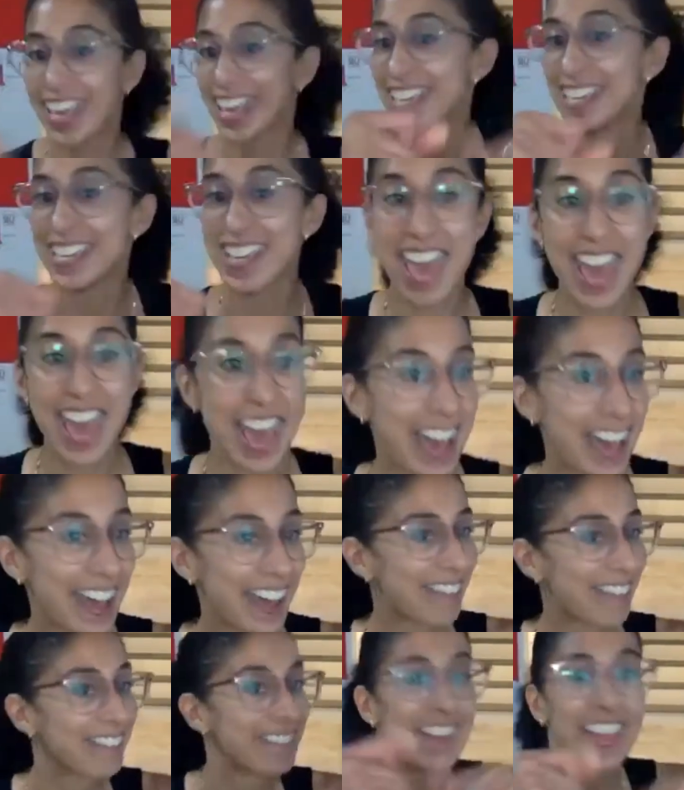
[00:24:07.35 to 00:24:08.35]
Yeah,
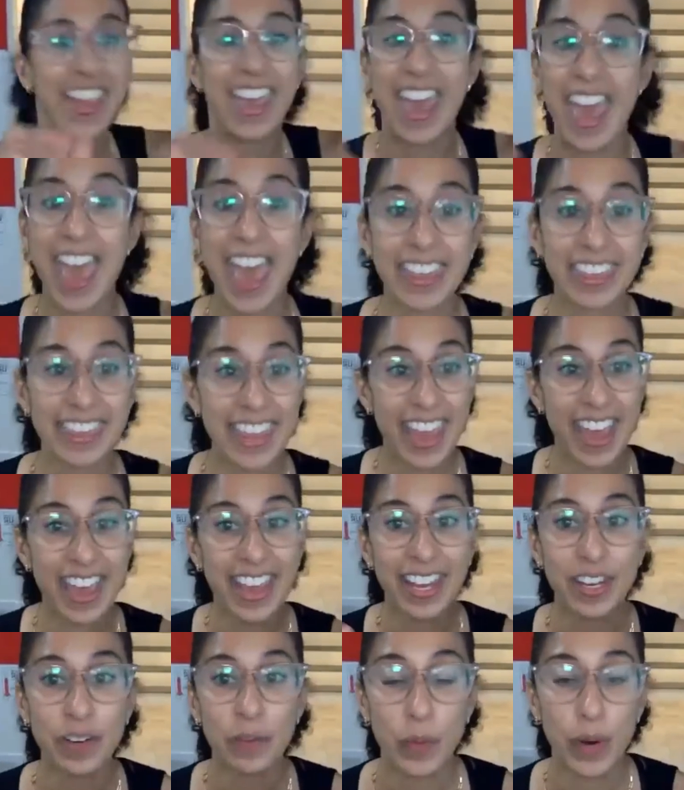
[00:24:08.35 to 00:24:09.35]
and
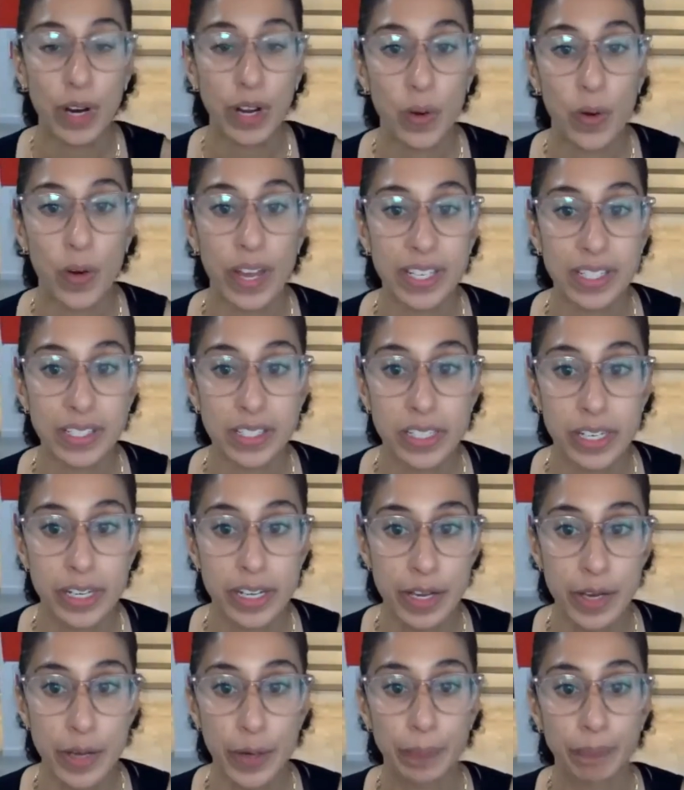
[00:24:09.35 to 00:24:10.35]
then we're going
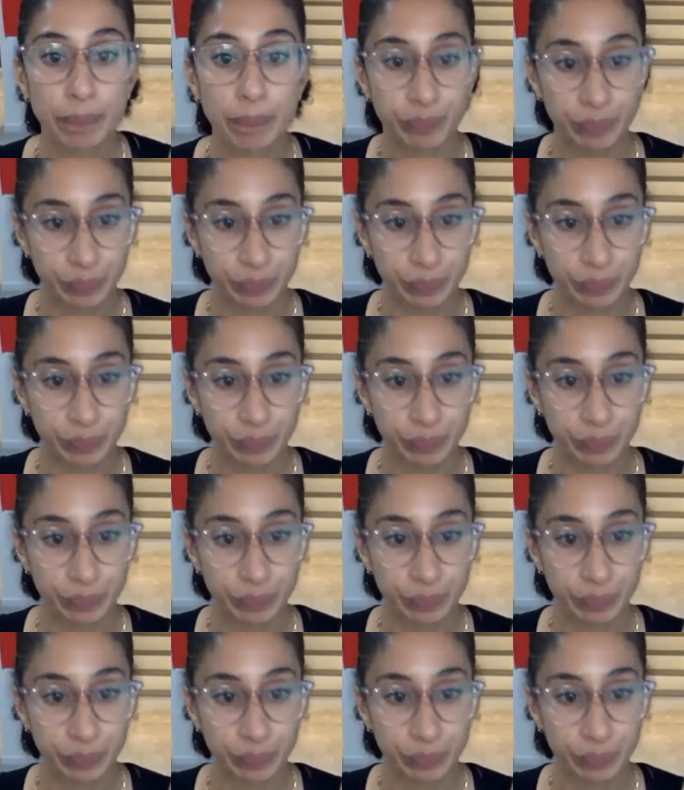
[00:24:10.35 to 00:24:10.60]
to